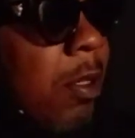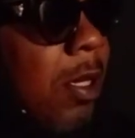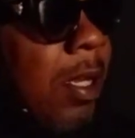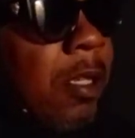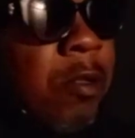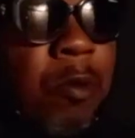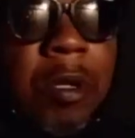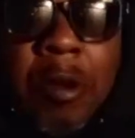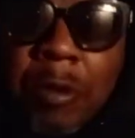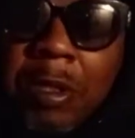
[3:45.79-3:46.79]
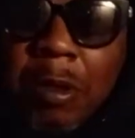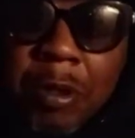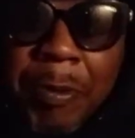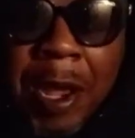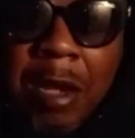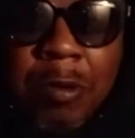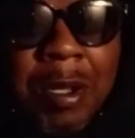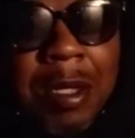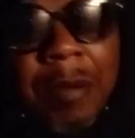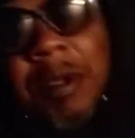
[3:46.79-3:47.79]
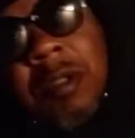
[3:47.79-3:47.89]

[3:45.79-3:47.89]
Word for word: The niggas on the on the on the panel, them